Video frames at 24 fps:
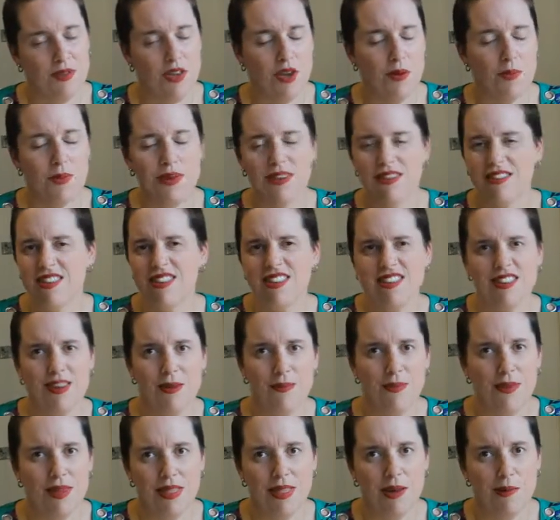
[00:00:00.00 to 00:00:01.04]
So if it's just
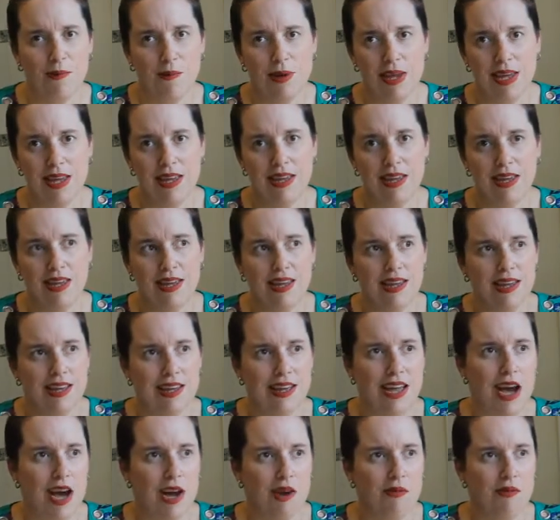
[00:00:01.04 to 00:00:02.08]
something that we
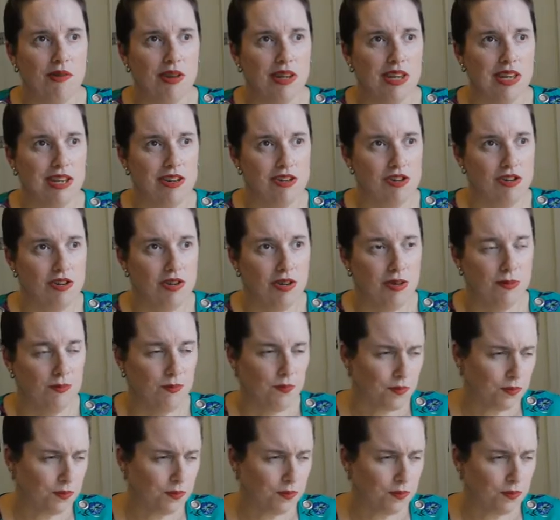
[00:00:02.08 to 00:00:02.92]
can't really do.